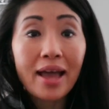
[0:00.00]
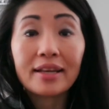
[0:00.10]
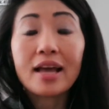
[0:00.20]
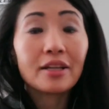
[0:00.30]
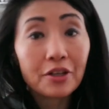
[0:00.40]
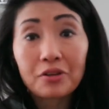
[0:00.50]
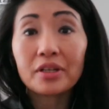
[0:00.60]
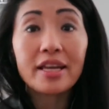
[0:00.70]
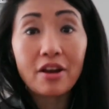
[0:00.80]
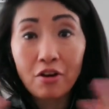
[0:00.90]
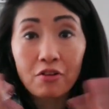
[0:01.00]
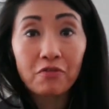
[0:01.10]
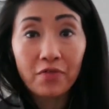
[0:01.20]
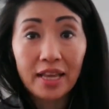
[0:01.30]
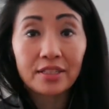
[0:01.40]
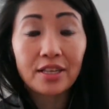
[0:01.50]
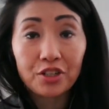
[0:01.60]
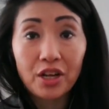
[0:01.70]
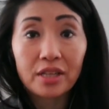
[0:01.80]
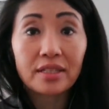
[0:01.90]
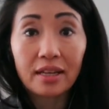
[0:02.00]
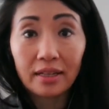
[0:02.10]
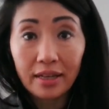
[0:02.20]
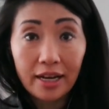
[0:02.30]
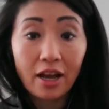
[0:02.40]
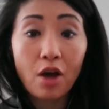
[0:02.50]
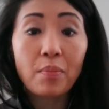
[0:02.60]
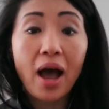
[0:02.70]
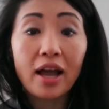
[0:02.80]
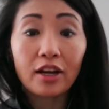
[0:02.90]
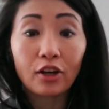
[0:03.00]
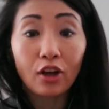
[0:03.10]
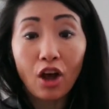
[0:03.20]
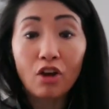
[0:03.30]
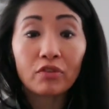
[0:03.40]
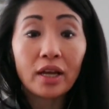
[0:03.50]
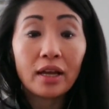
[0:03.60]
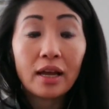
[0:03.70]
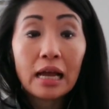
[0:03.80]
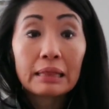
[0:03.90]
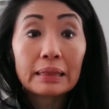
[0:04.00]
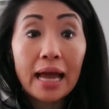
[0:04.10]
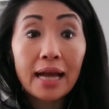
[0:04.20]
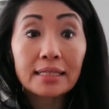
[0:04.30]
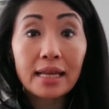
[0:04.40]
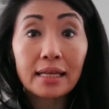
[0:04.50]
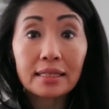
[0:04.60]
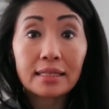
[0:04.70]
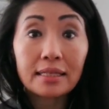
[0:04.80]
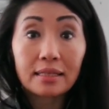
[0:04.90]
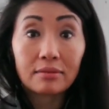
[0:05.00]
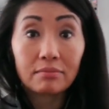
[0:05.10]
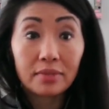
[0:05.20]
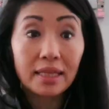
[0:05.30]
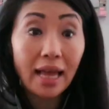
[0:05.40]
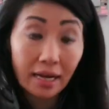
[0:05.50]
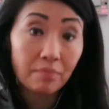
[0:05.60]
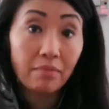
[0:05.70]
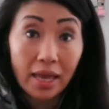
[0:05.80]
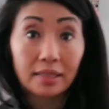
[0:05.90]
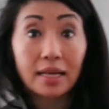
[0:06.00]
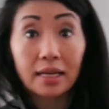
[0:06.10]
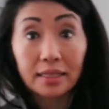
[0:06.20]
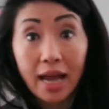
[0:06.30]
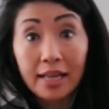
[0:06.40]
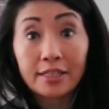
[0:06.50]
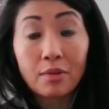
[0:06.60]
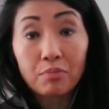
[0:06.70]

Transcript: and literally her face just lit up. I love that it makes a nice